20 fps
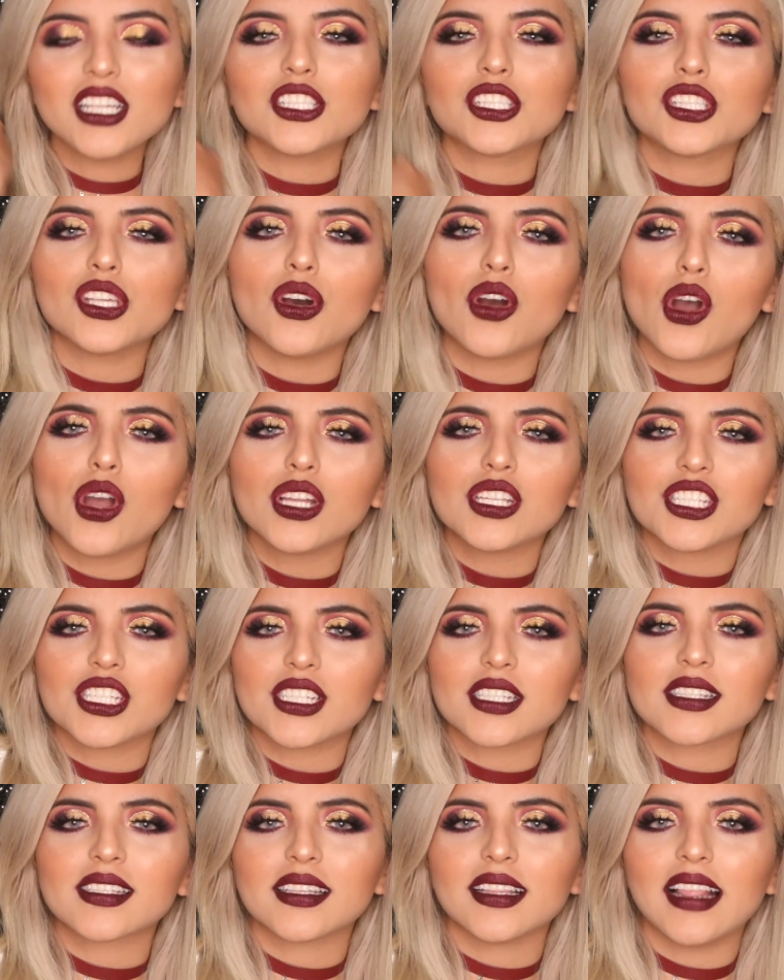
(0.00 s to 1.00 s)
So
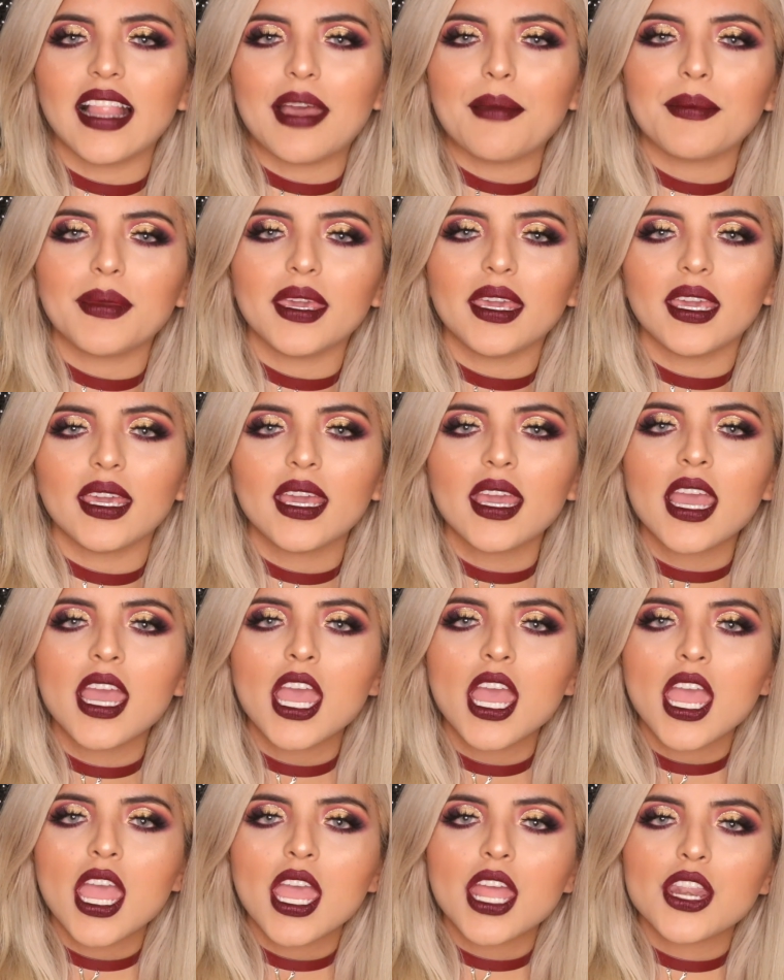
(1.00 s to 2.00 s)
just let me
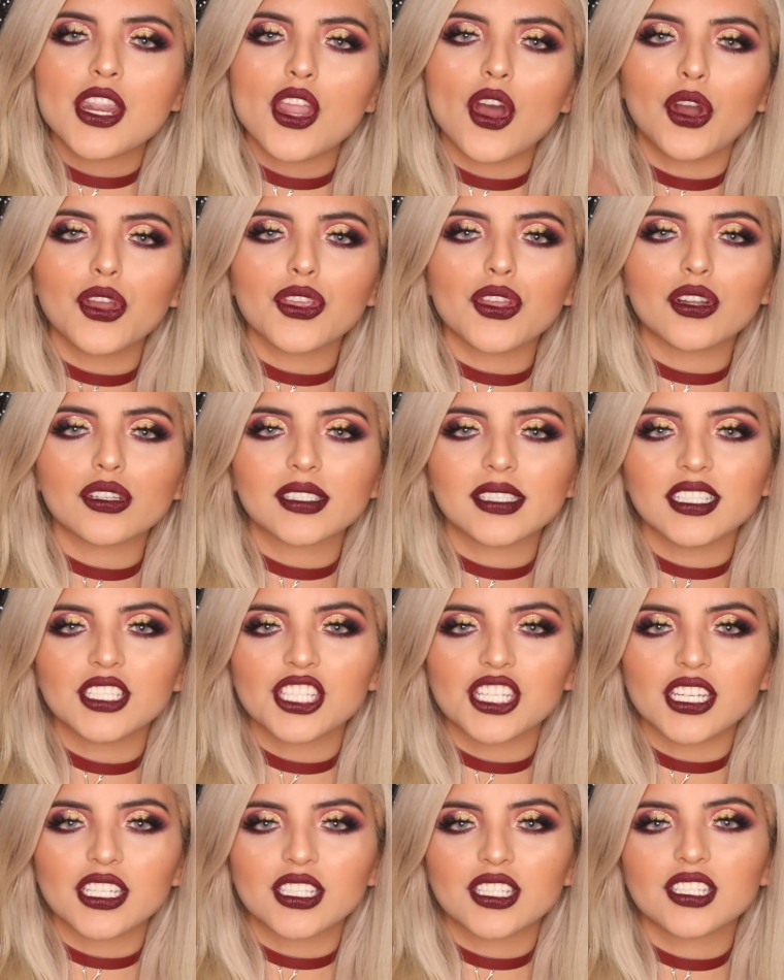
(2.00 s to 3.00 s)
know your
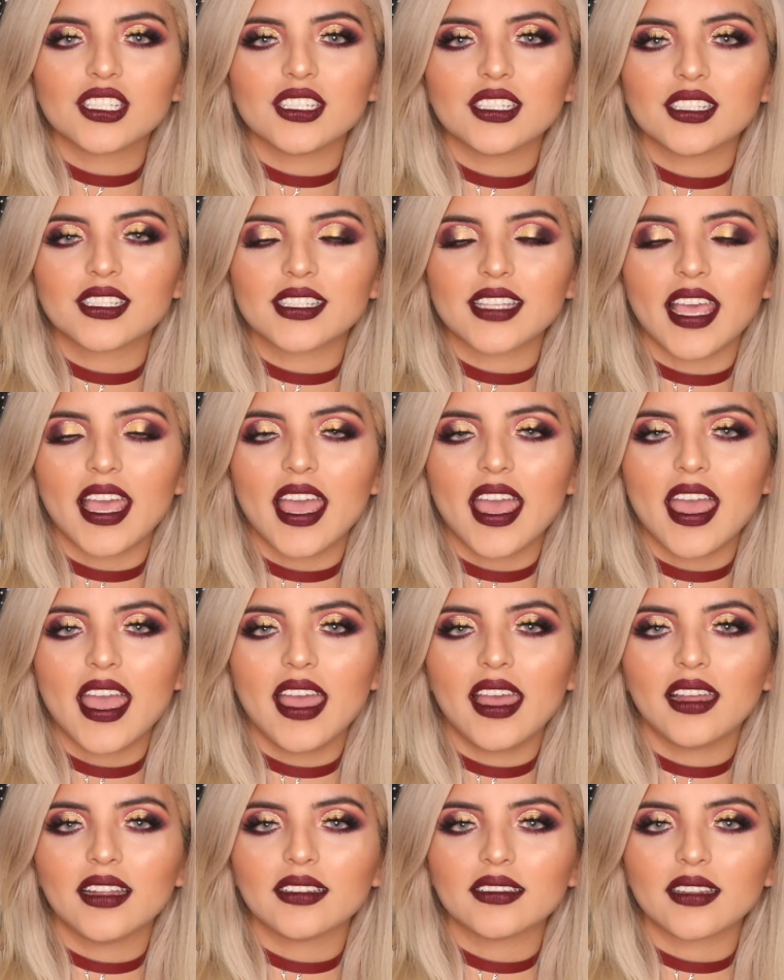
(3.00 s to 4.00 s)
suggestions
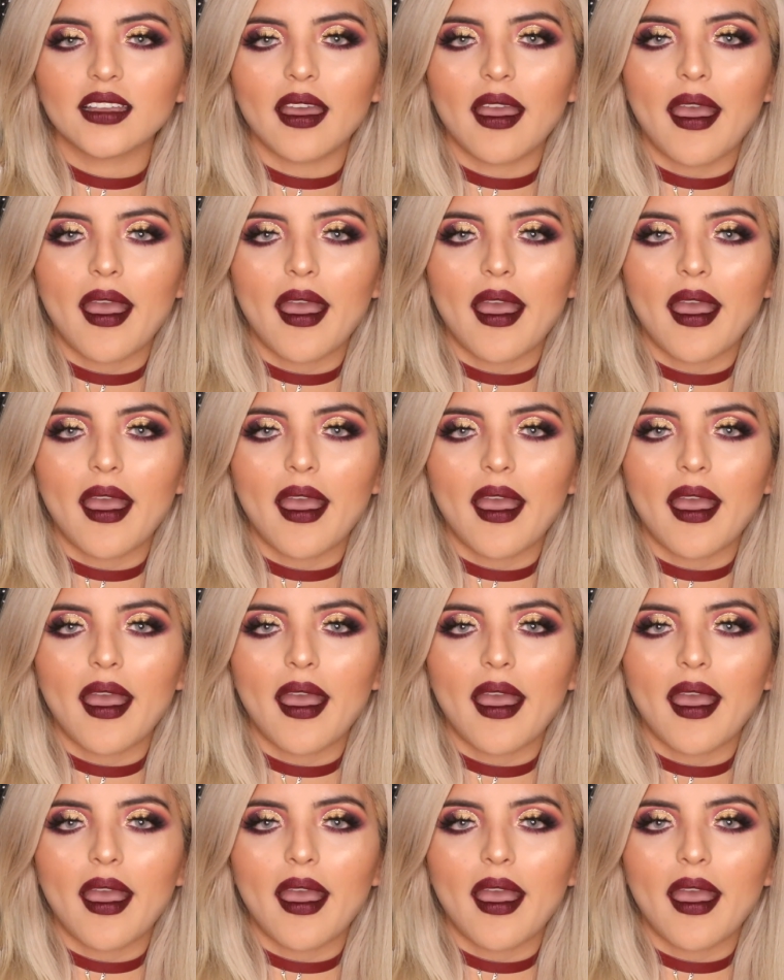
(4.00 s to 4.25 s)
and